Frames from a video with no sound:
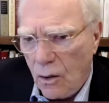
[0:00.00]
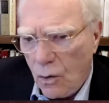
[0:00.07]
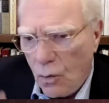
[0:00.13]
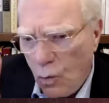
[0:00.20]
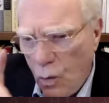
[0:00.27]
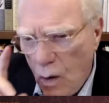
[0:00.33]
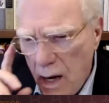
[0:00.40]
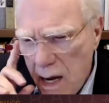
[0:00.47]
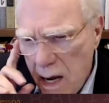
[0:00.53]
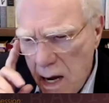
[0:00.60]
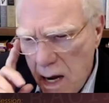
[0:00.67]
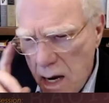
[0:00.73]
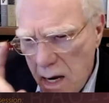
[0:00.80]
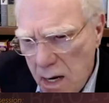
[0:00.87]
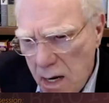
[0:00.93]

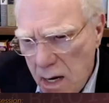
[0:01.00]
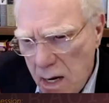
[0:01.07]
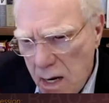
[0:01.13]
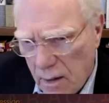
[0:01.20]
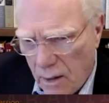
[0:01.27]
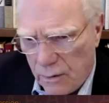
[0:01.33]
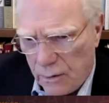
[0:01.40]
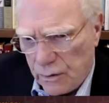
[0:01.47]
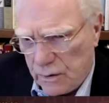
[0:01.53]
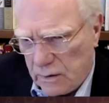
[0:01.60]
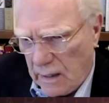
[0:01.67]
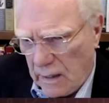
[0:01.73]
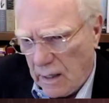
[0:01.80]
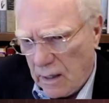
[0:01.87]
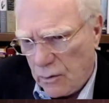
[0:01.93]
we
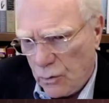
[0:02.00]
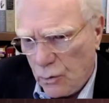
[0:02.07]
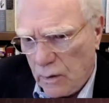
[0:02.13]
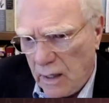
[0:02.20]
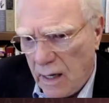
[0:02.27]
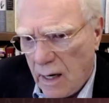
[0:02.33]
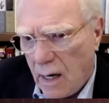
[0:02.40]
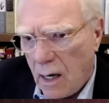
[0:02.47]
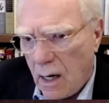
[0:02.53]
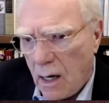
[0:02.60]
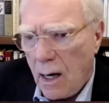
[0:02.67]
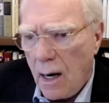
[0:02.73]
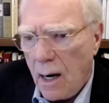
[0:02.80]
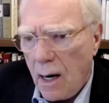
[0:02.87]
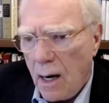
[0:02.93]
understand who they
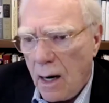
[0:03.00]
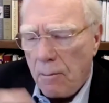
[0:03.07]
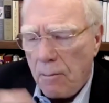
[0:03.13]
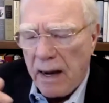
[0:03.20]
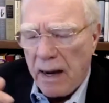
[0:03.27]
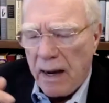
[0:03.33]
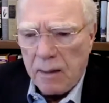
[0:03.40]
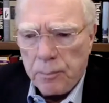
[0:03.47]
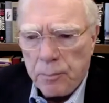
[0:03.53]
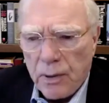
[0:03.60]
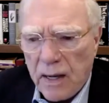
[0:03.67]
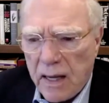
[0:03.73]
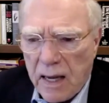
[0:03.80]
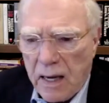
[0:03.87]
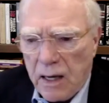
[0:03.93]
are by
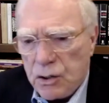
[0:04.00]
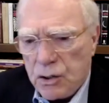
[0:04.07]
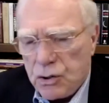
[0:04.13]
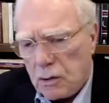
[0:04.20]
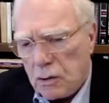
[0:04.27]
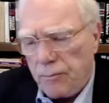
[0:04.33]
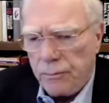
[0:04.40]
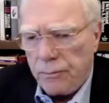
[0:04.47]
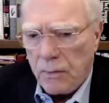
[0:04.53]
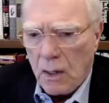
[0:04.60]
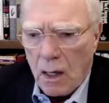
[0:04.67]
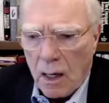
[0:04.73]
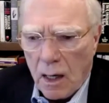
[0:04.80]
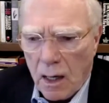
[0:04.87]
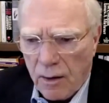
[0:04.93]
implication
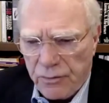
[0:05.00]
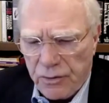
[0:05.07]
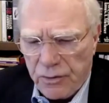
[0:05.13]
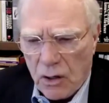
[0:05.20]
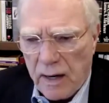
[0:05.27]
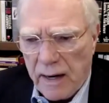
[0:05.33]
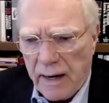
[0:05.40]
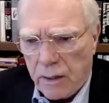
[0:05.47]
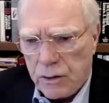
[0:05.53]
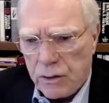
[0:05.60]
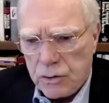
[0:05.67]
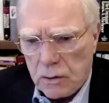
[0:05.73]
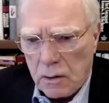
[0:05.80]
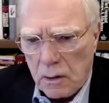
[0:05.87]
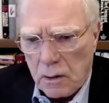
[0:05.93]
of their
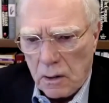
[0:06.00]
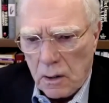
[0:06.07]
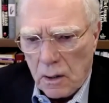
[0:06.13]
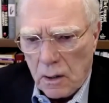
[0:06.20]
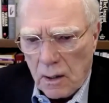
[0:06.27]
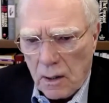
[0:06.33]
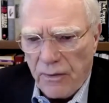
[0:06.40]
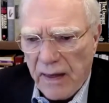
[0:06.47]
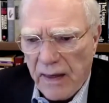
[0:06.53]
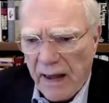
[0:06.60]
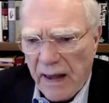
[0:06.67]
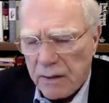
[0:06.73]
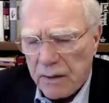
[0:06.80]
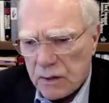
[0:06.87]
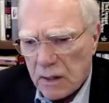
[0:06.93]
action.
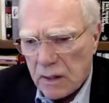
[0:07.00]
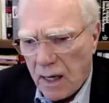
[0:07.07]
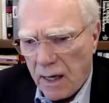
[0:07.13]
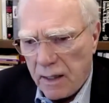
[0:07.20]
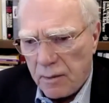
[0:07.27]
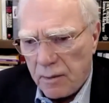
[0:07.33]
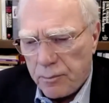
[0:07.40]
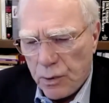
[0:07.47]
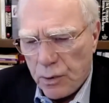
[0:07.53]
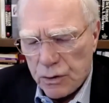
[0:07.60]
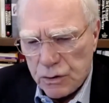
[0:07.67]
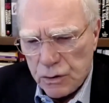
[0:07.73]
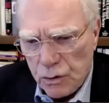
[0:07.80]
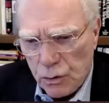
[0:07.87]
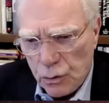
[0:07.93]
That's the kind of
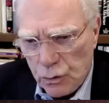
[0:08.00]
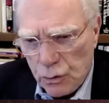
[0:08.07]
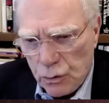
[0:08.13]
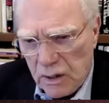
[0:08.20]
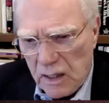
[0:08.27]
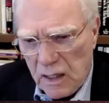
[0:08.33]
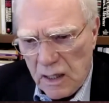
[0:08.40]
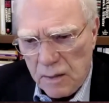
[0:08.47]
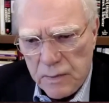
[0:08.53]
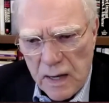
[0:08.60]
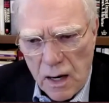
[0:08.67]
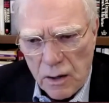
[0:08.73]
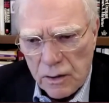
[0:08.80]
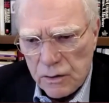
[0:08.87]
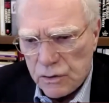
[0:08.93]
person who deep
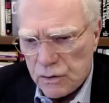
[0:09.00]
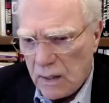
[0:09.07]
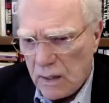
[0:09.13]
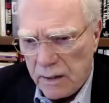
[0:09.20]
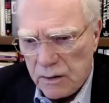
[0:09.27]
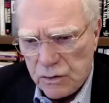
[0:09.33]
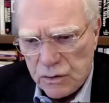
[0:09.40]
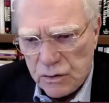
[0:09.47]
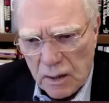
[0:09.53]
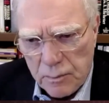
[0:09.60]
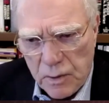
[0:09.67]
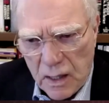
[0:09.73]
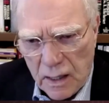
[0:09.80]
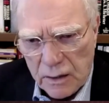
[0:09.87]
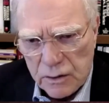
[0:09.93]
down inside,
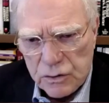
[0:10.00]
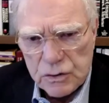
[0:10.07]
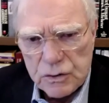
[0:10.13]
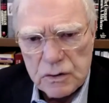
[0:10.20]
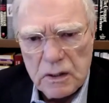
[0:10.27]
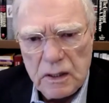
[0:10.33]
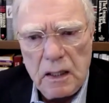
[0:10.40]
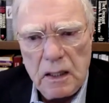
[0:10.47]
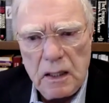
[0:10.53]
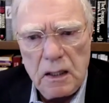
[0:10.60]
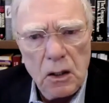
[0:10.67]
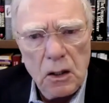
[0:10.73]
subconsciously,